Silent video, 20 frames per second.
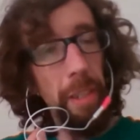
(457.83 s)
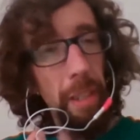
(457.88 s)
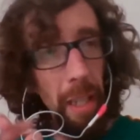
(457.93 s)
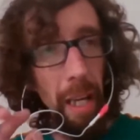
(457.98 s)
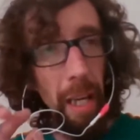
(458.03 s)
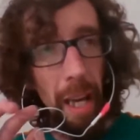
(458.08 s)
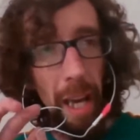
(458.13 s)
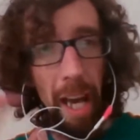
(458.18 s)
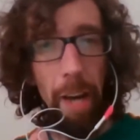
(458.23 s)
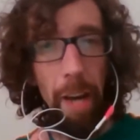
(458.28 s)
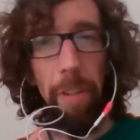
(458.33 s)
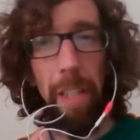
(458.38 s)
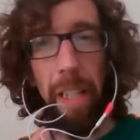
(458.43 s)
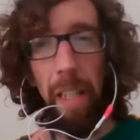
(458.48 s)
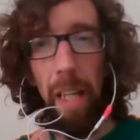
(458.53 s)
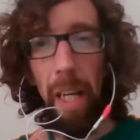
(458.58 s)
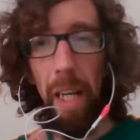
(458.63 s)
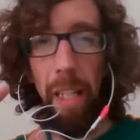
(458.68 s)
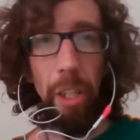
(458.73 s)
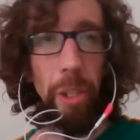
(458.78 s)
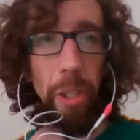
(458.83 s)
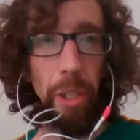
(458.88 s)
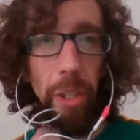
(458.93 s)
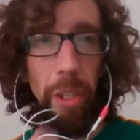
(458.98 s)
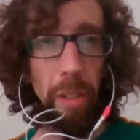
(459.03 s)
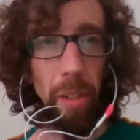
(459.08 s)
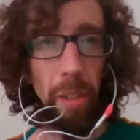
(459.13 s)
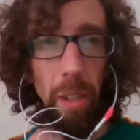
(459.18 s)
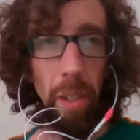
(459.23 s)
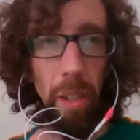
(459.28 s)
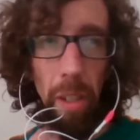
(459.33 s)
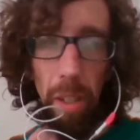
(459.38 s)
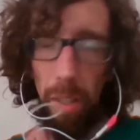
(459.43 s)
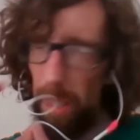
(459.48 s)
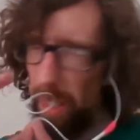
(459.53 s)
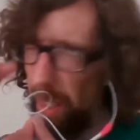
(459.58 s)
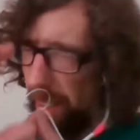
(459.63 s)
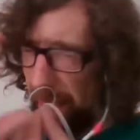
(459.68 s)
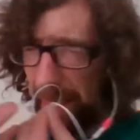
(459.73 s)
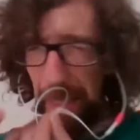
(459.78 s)
Having a clear,
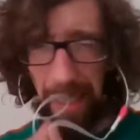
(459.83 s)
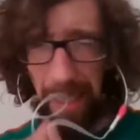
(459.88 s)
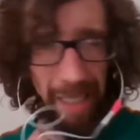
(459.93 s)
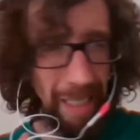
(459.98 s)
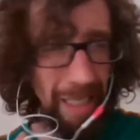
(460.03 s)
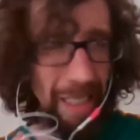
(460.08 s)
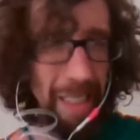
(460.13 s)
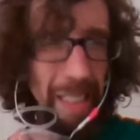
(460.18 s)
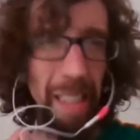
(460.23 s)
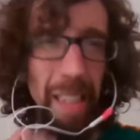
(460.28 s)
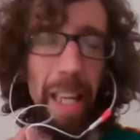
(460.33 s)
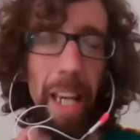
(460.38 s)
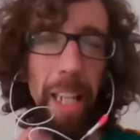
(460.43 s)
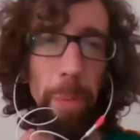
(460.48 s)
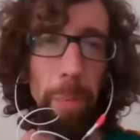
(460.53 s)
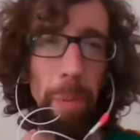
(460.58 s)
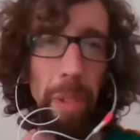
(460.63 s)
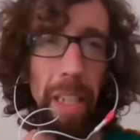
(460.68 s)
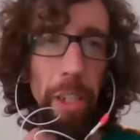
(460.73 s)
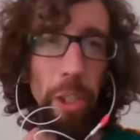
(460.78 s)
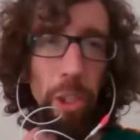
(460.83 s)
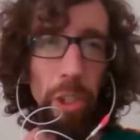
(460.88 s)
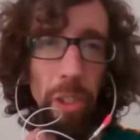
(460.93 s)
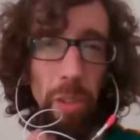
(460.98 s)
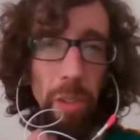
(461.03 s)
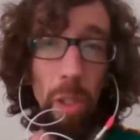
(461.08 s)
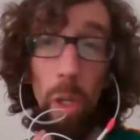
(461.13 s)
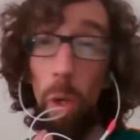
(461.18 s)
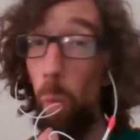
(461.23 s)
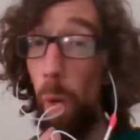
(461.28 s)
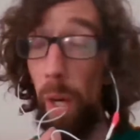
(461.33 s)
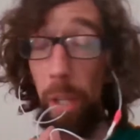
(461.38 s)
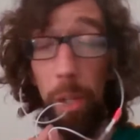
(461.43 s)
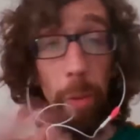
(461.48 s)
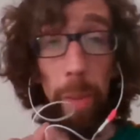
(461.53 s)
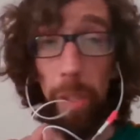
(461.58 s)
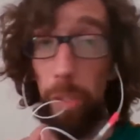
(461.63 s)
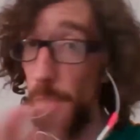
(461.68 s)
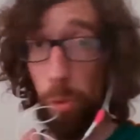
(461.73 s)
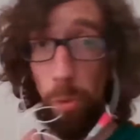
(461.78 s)
consistent explanation, whether
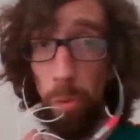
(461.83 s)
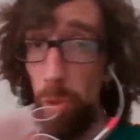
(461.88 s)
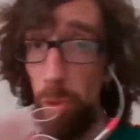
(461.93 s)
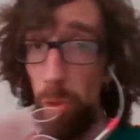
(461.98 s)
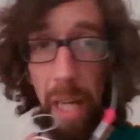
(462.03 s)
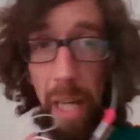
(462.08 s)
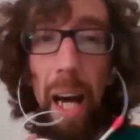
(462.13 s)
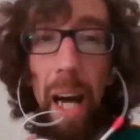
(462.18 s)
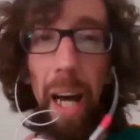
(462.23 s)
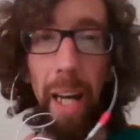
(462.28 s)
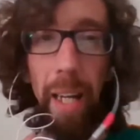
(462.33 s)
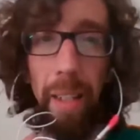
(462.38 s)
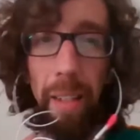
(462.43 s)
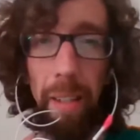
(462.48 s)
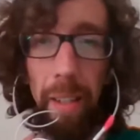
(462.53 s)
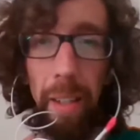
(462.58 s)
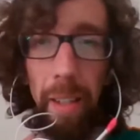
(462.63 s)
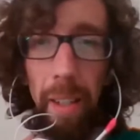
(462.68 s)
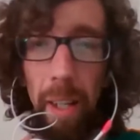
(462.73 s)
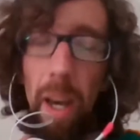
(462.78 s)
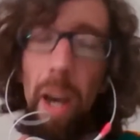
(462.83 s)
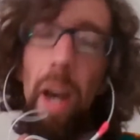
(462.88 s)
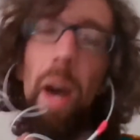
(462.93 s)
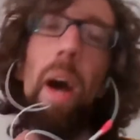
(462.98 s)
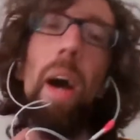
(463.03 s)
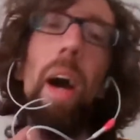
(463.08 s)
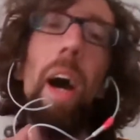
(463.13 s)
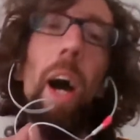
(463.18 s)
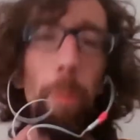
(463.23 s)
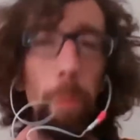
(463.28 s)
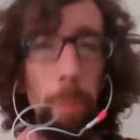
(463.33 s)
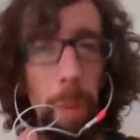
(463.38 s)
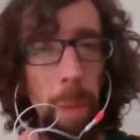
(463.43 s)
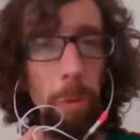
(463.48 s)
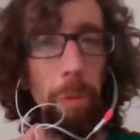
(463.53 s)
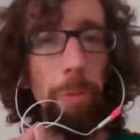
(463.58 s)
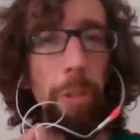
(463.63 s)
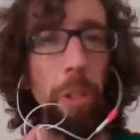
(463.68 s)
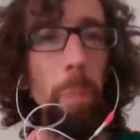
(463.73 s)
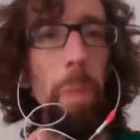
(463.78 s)
it's true or not, helps people
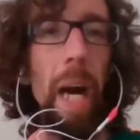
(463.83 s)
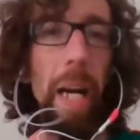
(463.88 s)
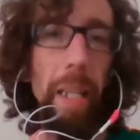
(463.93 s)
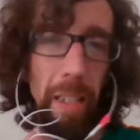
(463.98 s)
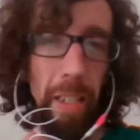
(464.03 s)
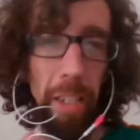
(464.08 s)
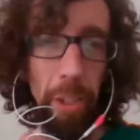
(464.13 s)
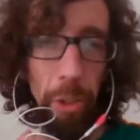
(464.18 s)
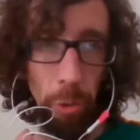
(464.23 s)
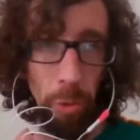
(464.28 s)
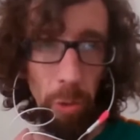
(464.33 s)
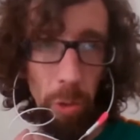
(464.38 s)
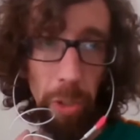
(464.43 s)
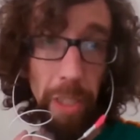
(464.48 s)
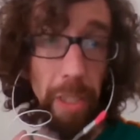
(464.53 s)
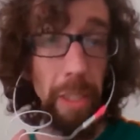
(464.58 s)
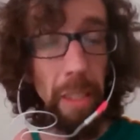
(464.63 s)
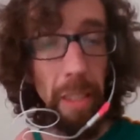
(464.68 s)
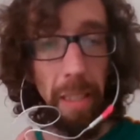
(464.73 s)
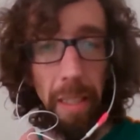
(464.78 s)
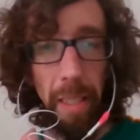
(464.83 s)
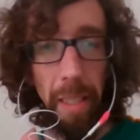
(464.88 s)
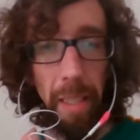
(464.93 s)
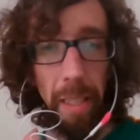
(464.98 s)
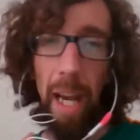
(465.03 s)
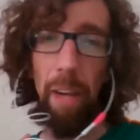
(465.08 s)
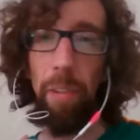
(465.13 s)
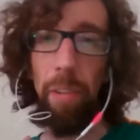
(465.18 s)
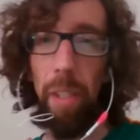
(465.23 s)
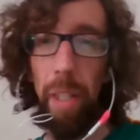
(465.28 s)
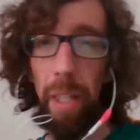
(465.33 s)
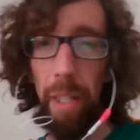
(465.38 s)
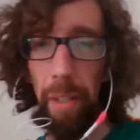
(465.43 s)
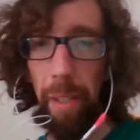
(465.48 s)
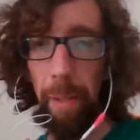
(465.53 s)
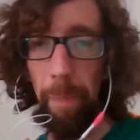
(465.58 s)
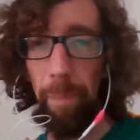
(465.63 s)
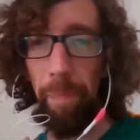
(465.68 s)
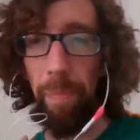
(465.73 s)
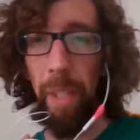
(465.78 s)
feel back in control. That's a need they have, a lot of
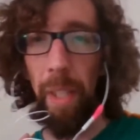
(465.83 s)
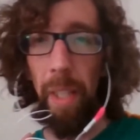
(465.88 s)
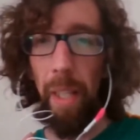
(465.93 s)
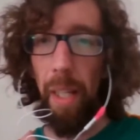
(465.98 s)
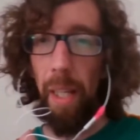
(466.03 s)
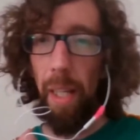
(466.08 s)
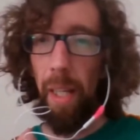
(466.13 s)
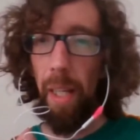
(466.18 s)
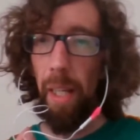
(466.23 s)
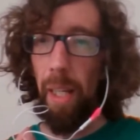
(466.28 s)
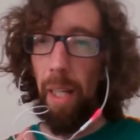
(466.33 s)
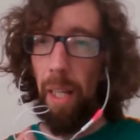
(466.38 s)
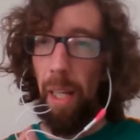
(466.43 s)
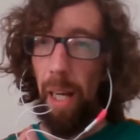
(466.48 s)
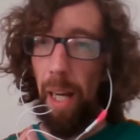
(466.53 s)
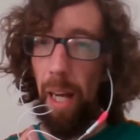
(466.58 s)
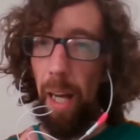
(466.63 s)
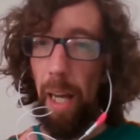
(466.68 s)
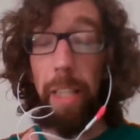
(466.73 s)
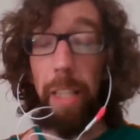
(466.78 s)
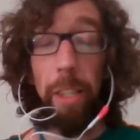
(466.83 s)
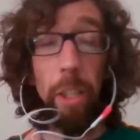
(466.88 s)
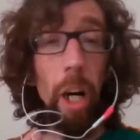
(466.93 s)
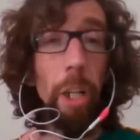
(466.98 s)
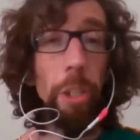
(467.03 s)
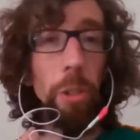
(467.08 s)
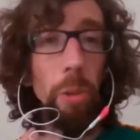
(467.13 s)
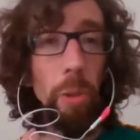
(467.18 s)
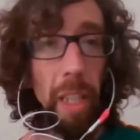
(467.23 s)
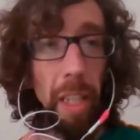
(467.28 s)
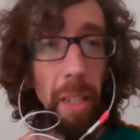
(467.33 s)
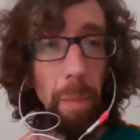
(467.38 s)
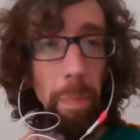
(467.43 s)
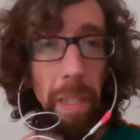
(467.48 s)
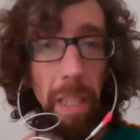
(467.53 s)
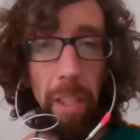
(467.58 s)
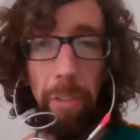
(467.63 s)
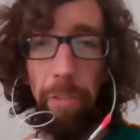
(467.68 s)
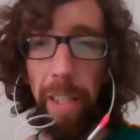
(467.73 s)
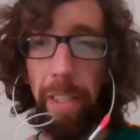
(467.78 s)
them. It also can
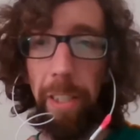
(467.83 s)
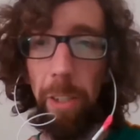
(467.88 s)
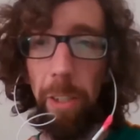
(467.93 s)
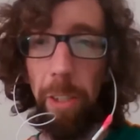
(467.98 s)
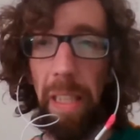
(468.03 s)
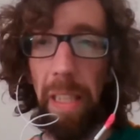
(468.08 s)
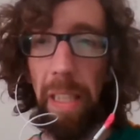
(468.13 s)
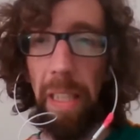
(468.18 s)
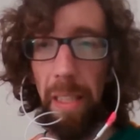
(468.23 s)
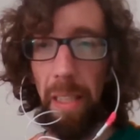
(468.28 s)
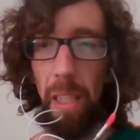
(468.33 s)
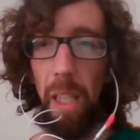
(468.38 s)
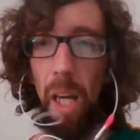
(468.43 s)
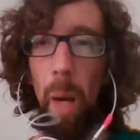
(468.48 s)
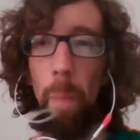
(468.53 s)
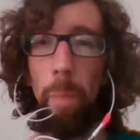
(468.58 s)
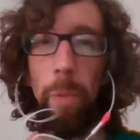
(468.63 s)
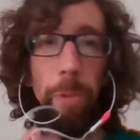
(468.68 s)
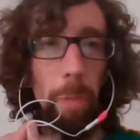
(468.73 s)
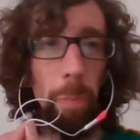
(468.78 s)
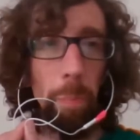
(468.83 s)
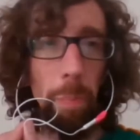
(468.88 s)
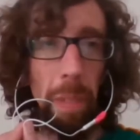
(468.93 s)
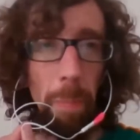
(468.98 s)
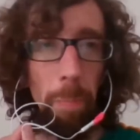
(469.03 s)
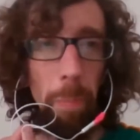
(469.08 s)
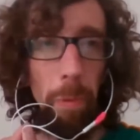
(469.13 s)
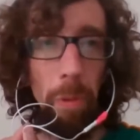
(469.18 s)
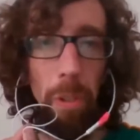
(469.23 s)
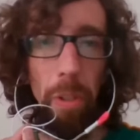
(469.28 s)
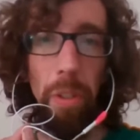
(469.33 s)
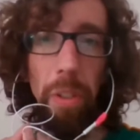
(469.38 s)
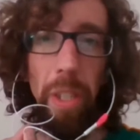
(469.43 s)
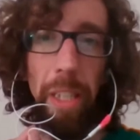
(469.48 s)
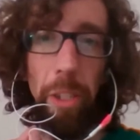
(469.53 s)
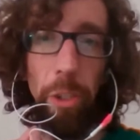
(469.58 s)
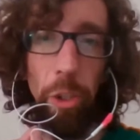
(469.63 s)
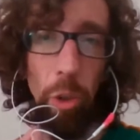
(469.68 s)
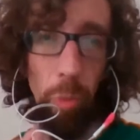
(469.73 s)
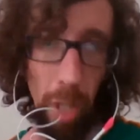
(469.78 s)
be effective because it comes from people they
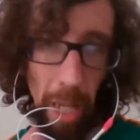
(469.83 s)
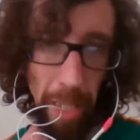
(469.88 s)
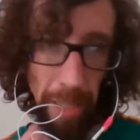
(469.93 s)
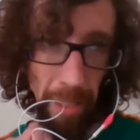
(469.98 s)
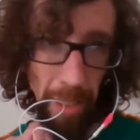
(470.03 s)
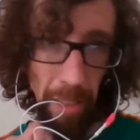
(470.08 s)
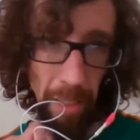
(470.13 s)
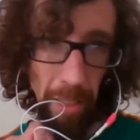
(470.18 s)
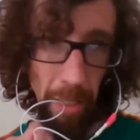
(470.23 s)
trust.